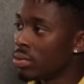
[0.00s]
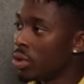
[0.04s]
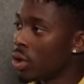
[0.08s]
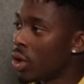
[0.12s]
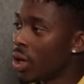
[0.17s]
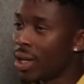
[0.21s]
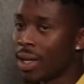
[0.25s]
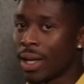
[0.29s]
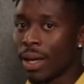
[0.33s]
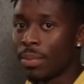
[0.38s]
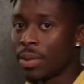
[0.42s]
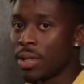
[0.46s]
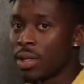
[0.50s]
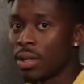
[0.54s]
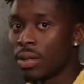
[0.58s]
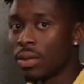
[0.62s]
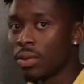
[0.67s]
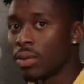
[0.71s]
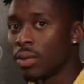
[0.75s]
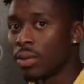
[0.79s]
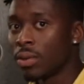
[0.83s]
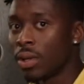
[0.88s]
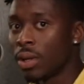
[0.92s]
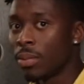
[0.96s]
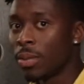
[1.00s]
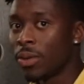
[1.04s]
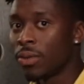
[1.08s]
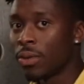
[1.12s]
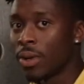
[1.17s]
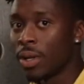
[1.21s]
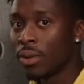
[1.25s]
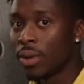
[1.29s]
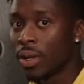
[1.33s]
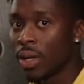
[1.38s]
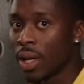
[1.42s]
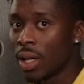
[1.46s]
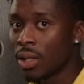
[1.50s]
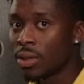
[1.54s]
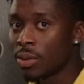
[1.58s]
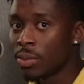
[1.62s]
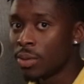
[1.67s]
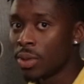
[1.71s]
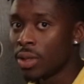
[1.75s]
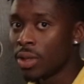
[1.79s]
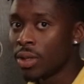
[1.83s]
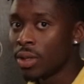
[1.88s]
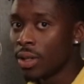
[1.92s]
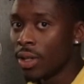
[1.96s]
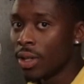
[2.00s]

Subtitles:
not in that particular order before anyone guns me.